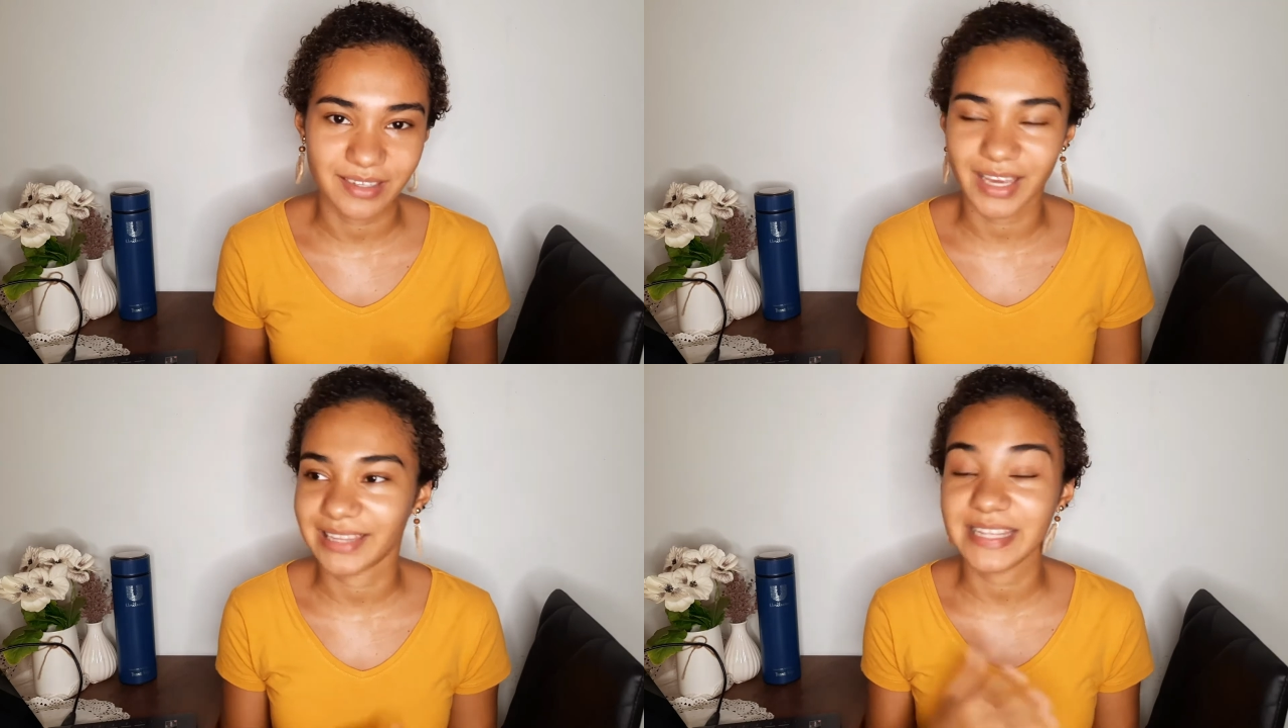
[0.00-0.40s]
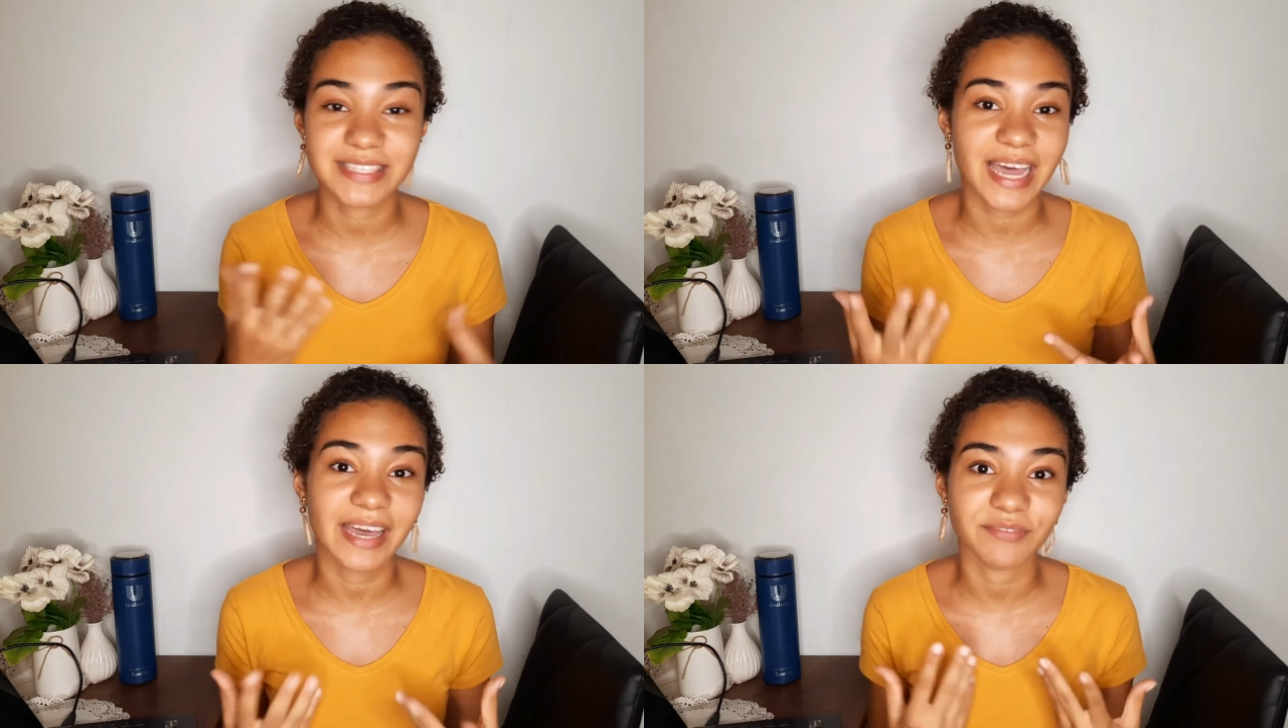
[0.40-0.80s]
At least
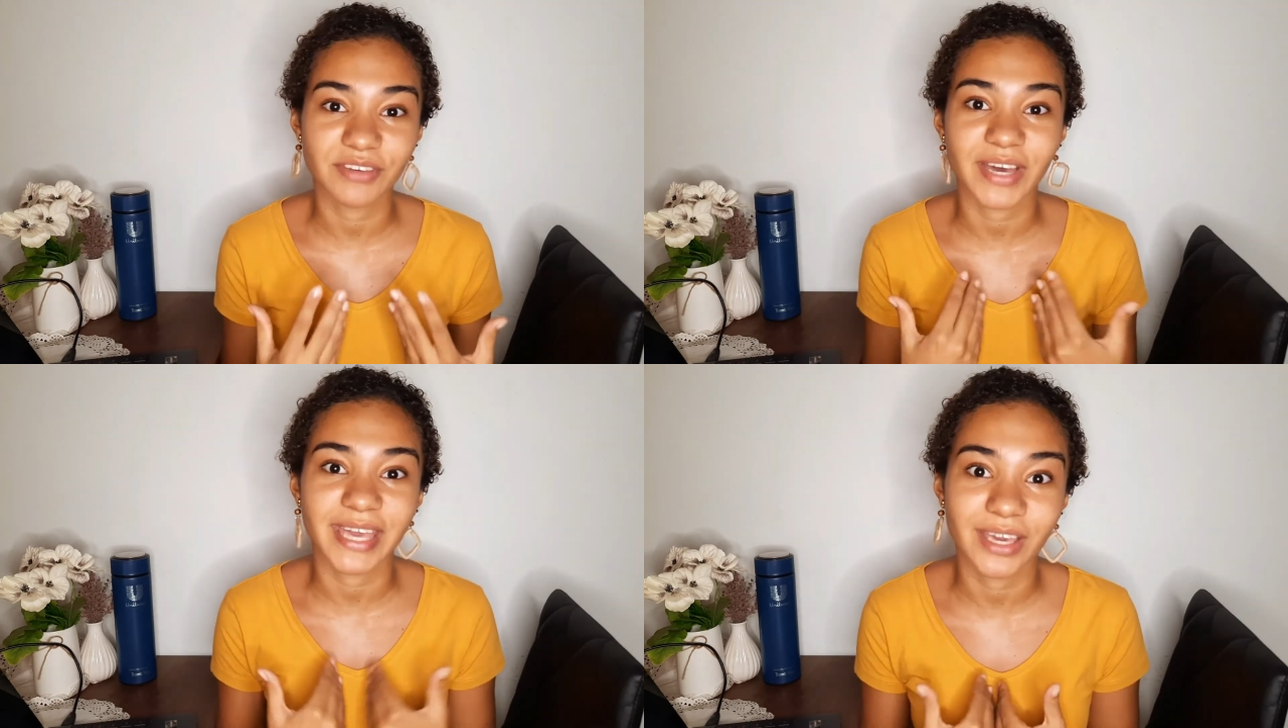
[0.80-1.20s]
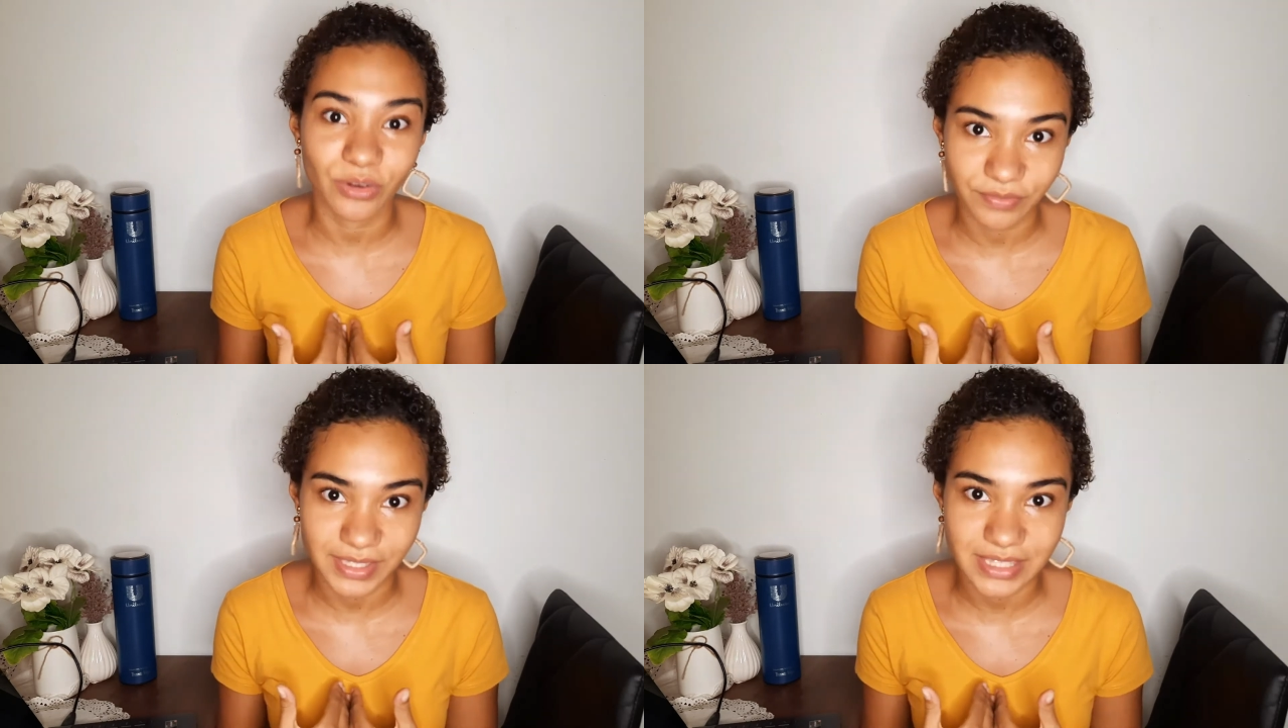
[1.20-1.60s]
I have never heard
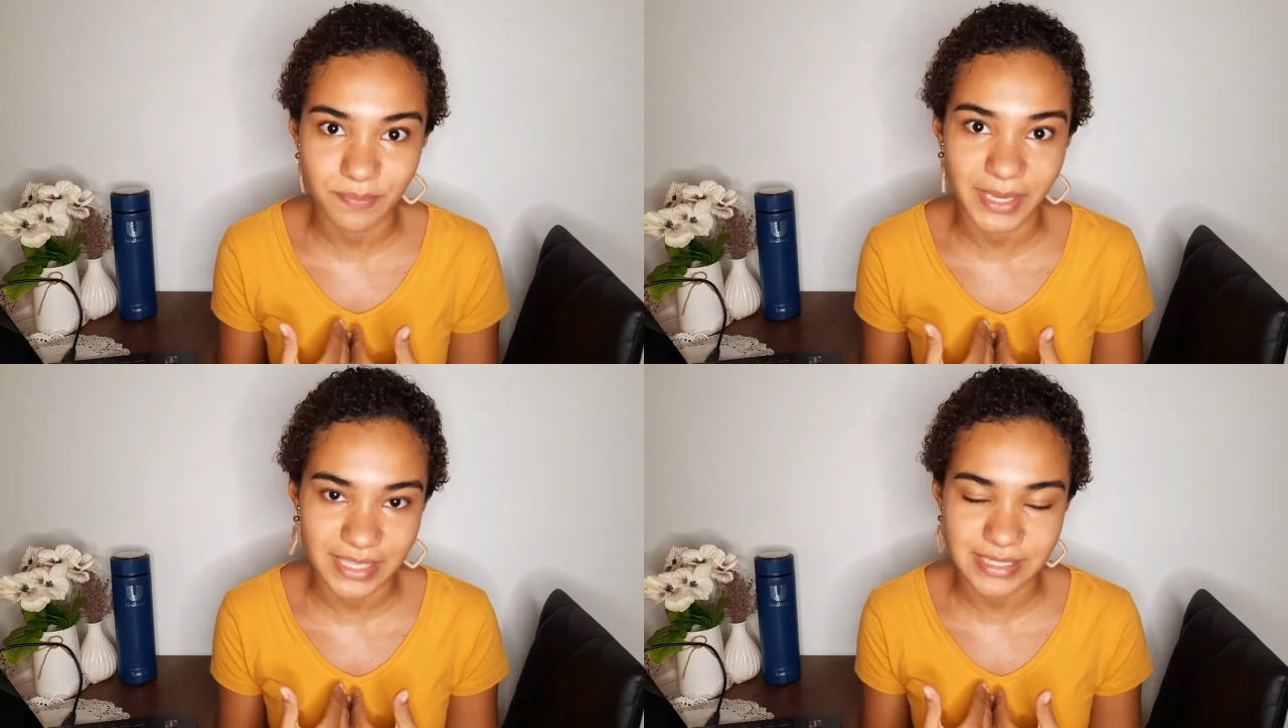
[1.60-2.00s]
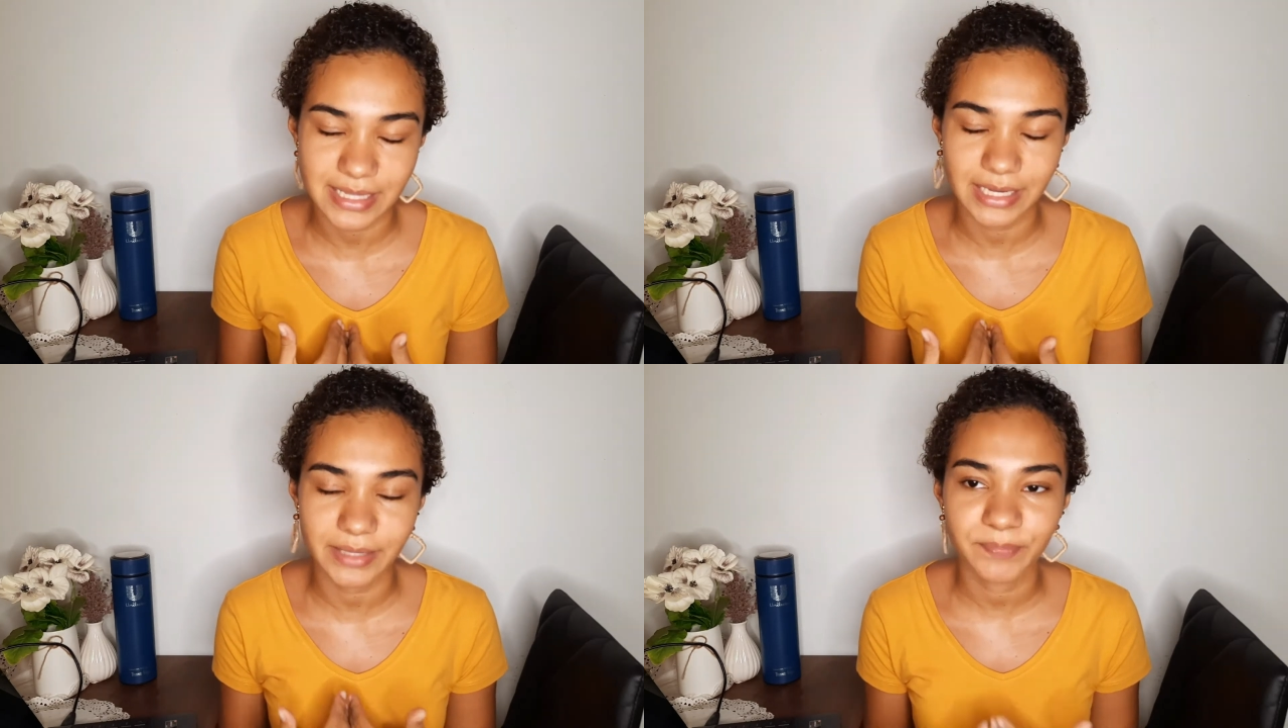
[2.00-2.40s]
of it
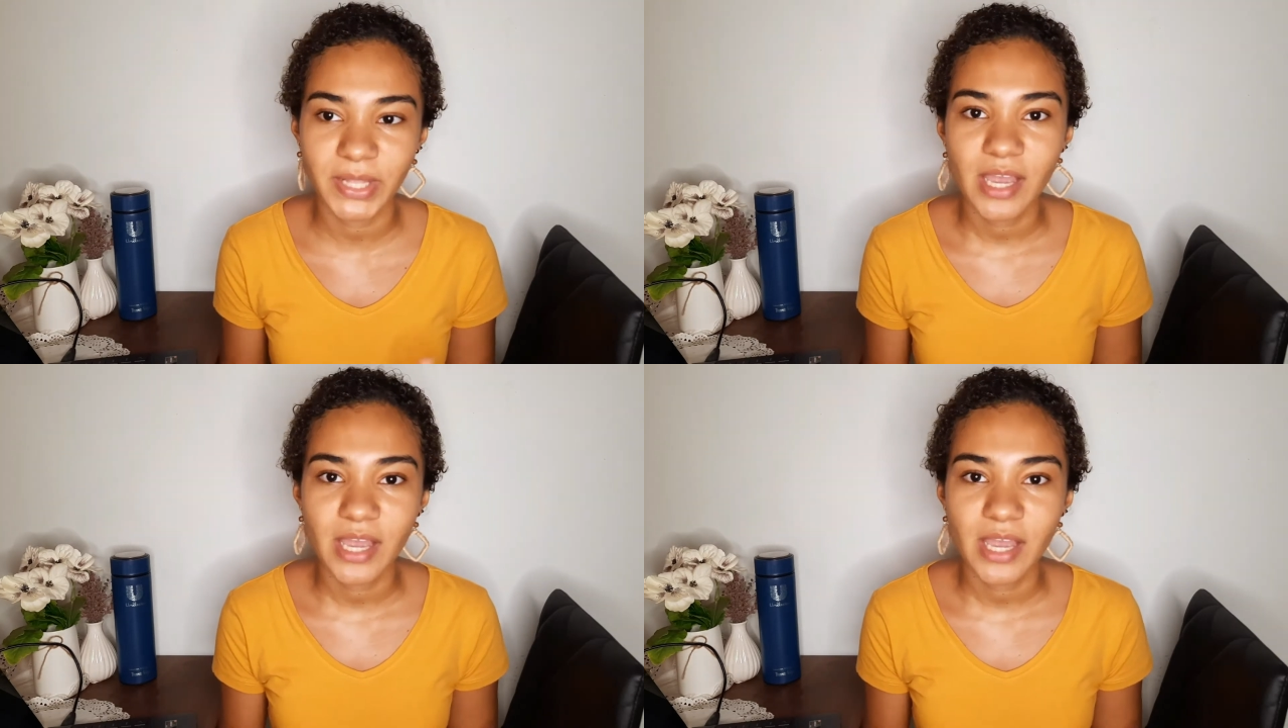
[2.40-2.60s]
personally.